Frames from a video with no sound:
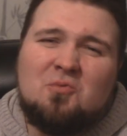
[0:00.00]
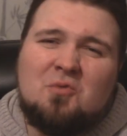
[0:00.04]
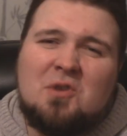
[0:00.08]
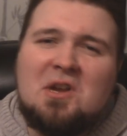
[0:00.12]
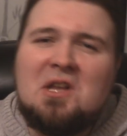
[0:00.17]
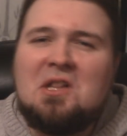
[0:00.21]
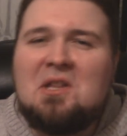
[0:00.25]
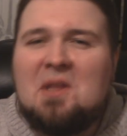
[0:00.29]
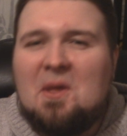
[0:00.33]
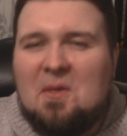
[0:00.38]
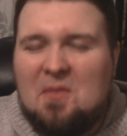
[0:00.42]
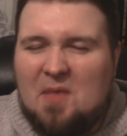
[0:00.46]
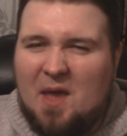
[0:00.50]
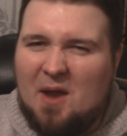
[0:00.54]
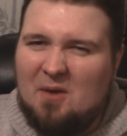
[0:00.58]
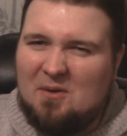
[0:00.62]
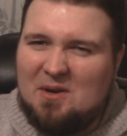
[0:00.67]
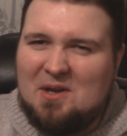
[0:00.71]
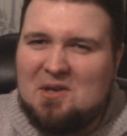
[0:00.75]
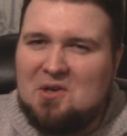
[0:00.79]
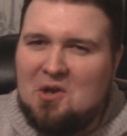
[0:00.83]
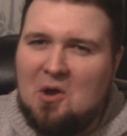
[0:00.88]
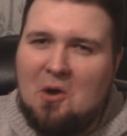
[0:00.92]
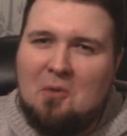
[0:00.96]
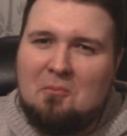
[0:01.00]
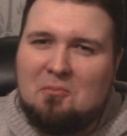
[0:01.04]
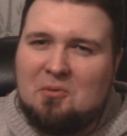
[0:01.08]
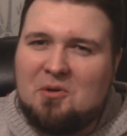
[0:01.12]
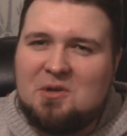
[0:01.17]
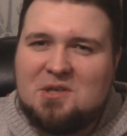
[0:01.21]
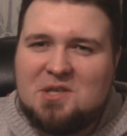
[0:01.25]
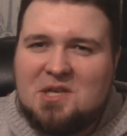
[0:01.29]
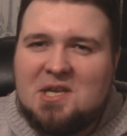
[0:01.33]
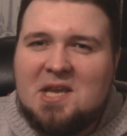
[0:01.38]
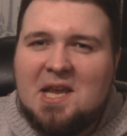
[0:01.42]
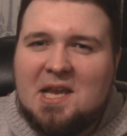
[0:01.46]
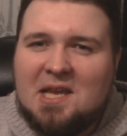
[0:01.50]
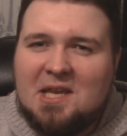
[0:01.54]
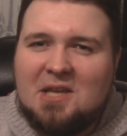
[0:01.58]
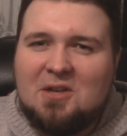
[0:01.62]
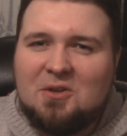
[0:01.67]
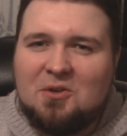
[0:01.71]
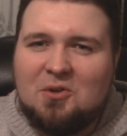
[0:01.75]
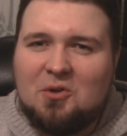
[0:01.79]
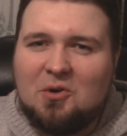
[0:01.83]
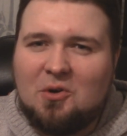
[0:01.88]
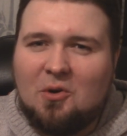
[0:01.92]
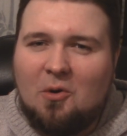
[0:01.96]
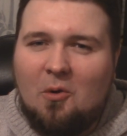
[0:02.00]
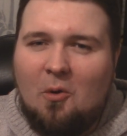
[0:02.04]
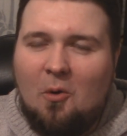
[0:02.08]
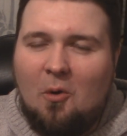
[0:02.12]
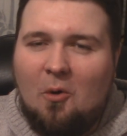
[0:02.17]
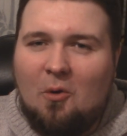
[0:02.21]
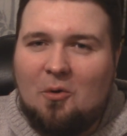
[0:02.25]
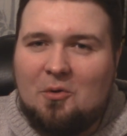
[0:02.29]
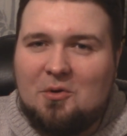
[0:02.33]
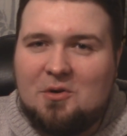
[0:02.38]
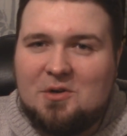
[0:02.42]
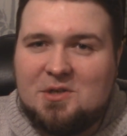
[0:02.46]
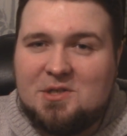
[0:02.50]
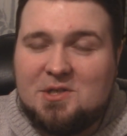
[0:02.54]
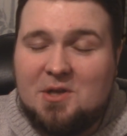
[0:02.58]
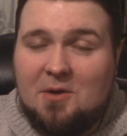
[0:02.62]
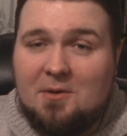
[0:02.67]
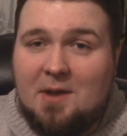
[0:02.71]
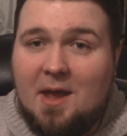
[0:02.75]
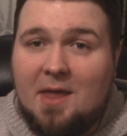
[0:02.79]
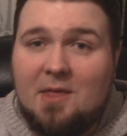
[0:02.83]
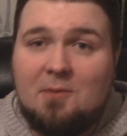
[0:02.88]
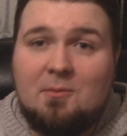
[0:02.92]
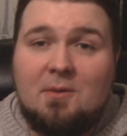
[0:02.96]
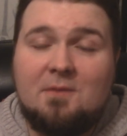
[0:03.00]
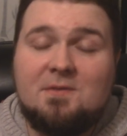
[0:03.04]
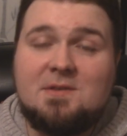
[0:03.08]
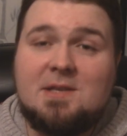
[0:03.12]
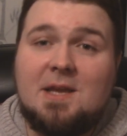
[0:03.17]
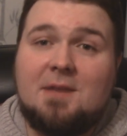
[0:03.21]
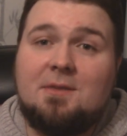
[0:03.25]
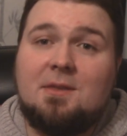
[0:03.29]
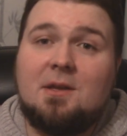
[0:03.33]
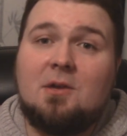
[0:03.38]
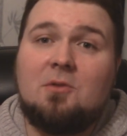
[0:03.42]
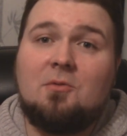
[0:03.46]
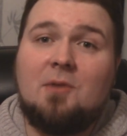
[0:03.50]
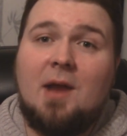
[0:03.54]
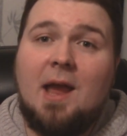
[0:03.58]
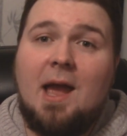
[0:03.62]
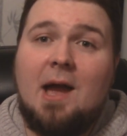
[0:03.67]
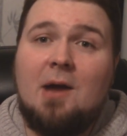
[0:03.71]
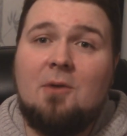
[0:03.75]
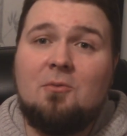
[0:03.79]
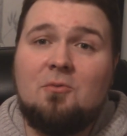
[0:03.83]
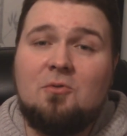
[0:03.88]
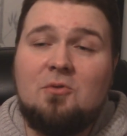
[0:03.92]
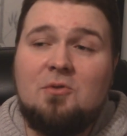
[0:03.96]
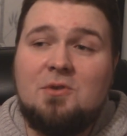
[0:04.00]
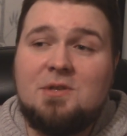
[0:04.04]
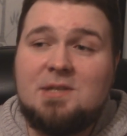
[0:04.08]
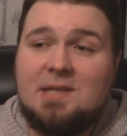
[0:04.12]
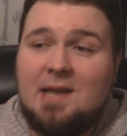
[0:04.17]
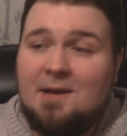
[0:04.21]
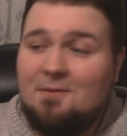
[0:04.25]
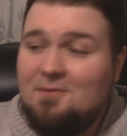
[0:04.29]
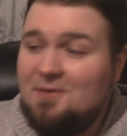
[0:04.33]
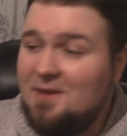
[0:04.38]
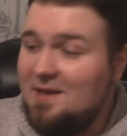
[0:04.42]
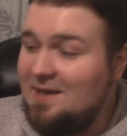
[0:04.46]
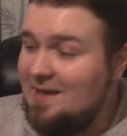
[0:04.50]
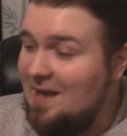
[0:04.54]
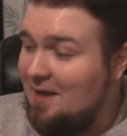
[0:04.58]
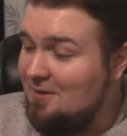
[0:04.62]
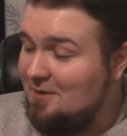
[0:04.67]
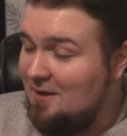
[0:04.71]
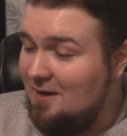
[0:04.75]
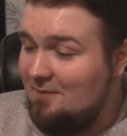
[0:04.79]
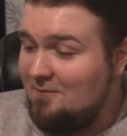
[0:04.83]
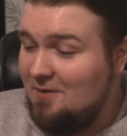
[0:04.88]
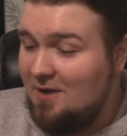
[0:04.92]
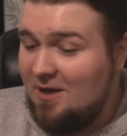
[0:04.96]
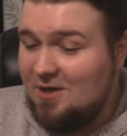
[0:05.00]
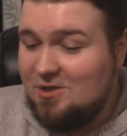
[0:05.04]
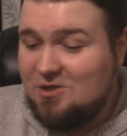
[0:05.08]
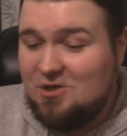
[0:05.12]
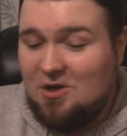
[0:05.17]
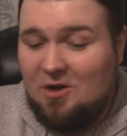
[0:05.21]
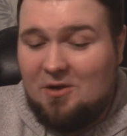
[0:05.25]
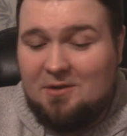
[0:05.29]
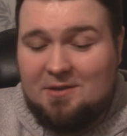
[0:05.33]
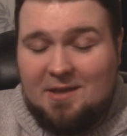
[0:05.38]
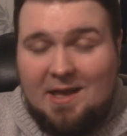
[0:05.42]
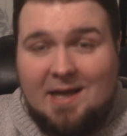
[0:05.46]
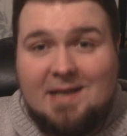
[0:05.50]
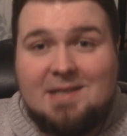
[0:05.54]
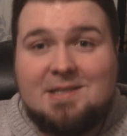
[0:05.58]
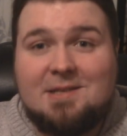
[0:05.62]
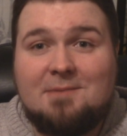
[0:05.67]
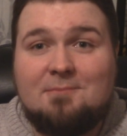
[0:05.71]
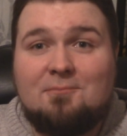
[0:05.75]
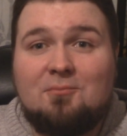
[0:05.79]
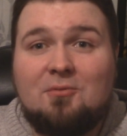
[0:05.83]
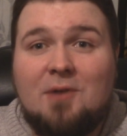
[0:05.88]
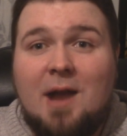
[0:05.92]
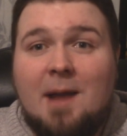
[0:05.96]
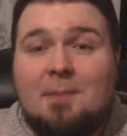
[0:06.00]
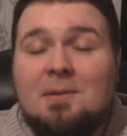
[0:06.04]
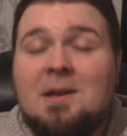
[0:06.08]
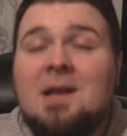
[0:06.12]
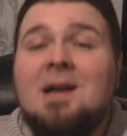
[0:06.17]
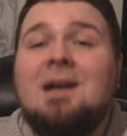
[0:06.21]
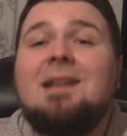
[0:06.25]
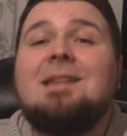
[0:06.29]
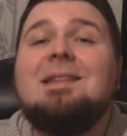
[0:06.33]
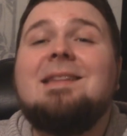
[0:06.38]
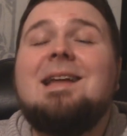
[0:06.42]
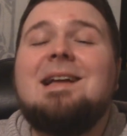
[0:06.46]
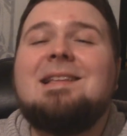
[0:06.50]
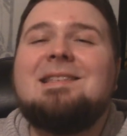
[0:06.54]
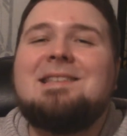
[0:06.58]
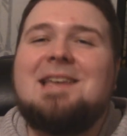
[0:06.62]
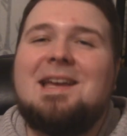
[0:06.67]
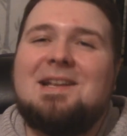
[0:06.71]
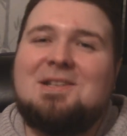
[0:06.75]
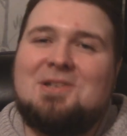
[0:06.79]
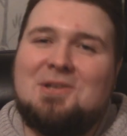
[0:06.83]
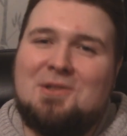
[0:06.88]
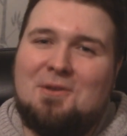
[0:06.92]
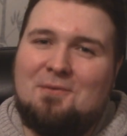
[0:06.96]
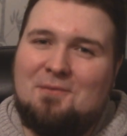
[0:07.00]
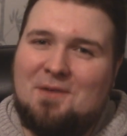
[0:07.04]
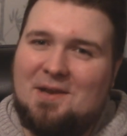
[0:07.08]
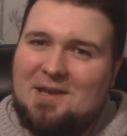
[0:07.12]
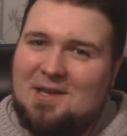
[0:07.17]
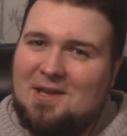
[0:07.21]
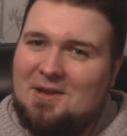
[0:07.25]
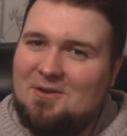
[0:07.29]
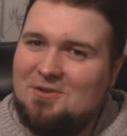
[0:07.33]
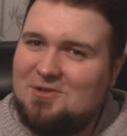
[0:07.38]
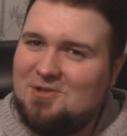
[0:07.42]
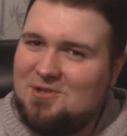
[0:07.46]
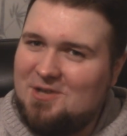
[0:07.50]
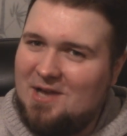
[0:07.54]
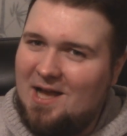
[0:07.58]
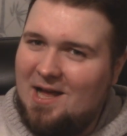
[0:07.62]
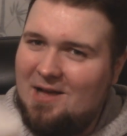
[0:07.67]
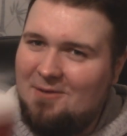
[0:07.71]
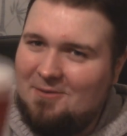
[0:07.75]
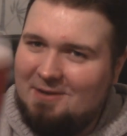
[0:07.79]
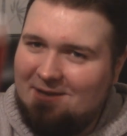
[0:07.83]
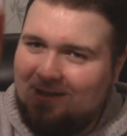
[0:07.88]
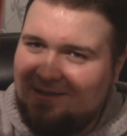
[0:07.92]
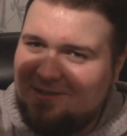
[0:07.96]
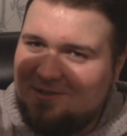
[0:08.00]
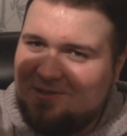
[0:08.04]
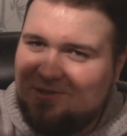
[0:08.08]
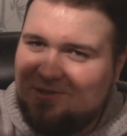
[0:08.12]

really they're in no particular order. So now that we've set the ground rules and everything, now that I've got you all nice and prepped, let's get to the video, shall we?